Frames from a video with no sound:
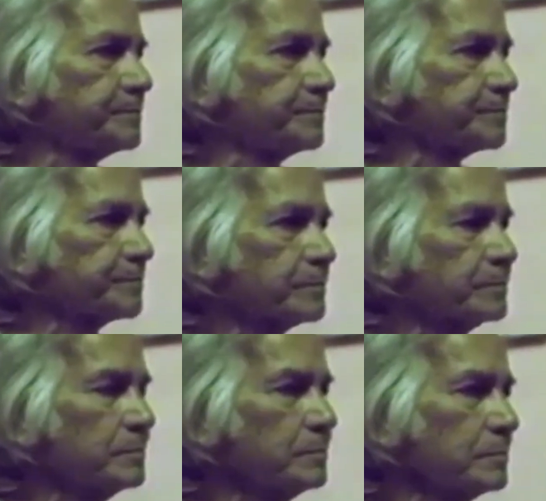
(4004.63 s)
Number
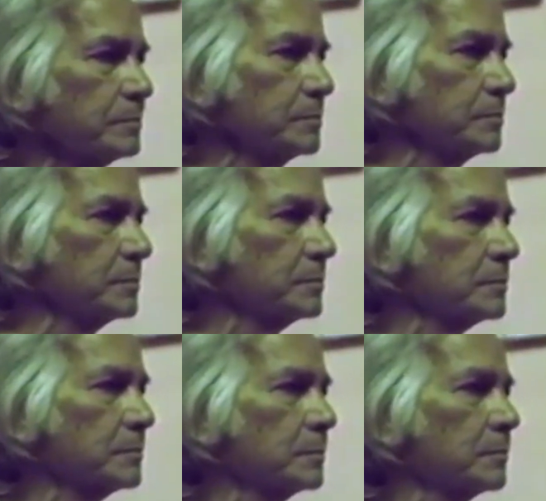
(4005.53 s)
two,
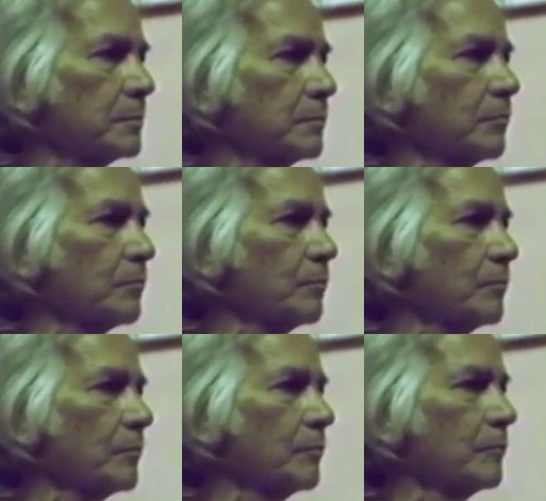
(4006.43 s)
you
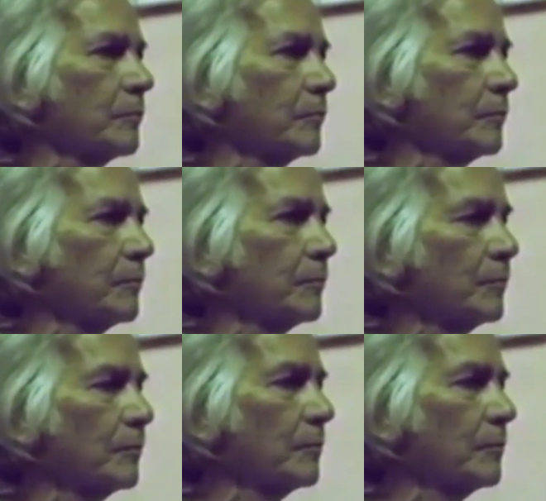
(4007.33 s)
spoke that